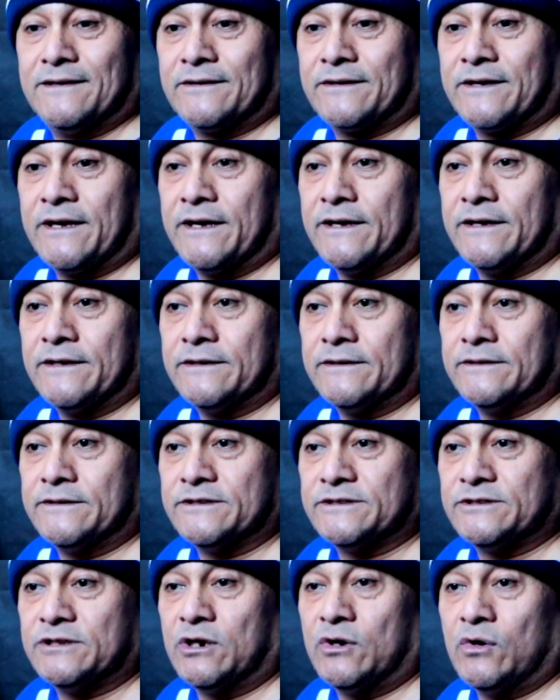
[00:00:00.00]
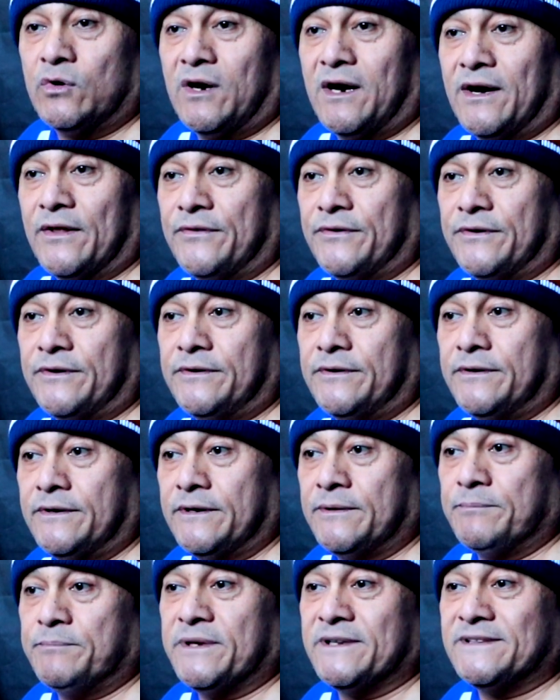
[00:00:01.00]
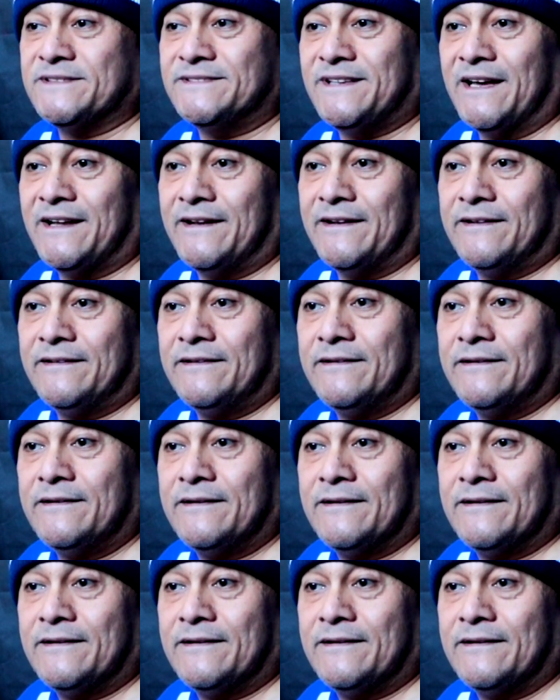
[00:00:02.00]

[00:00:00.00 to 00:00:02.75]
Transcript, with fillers: Okay, there's no other. It beats Denon,